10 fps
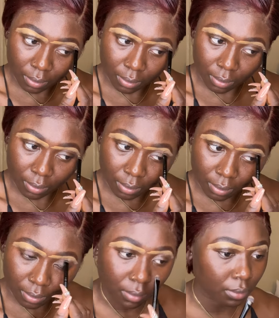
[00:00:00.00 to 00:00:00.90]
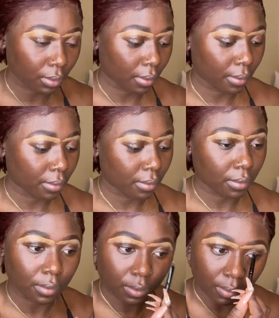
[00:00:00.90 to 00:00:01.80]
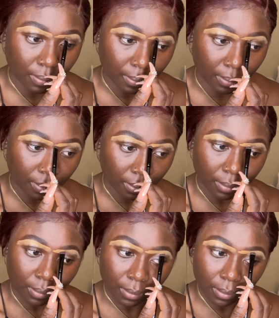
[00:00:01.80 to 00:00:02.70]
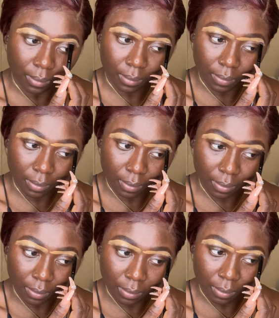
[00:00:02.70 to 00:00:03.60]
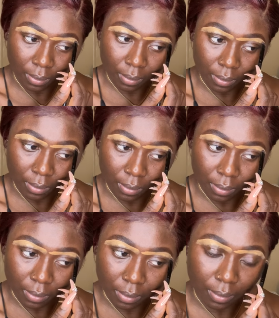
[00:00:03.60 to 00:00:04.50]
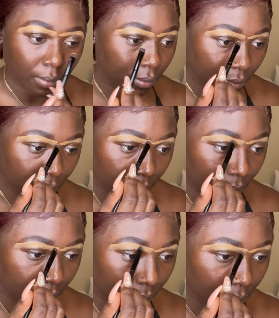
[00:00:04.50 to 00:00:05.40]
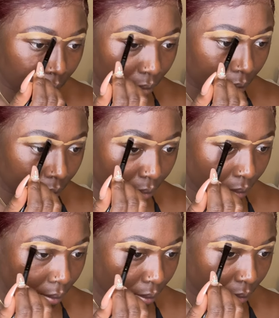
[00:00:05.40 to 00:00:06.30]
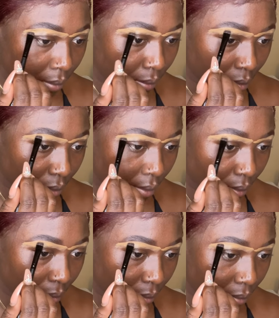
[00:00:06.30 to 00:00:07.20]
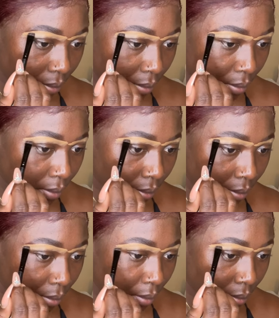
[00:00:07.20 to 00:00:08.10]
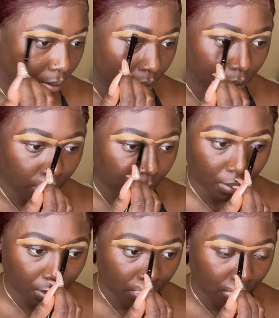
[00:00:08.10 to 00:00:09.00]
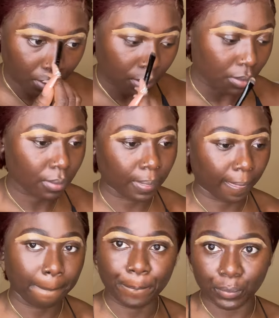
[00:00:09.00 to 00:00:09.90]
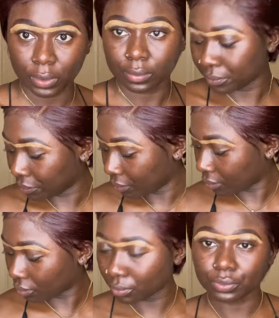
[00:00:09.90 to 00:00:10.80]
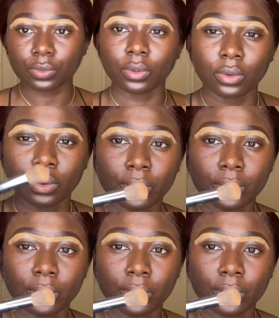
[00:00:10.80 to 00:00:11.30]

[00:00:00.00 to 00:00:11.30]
I have no idea why this video keeps on pausing. I do apologize for that. This has never happened to me before. So I do not know the reason, but I,